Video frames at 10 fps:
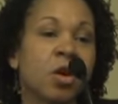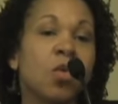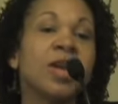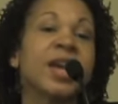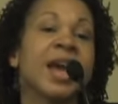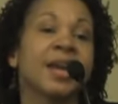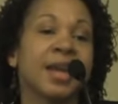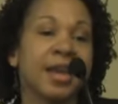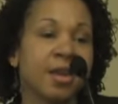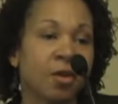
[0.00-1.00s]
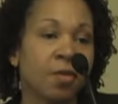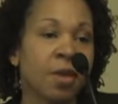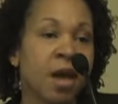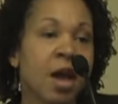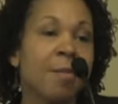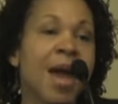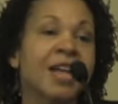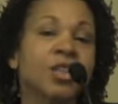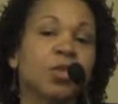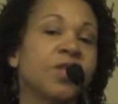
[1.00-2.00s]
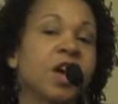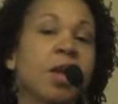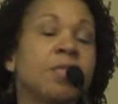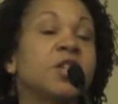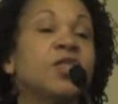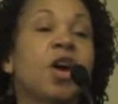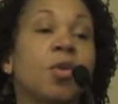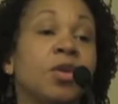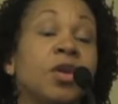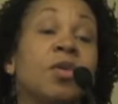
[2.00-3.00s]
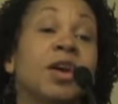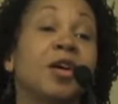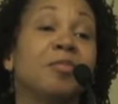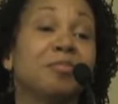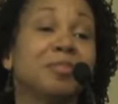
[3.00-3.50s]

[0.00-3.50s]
We can heal. Imagine we've come this far with no help.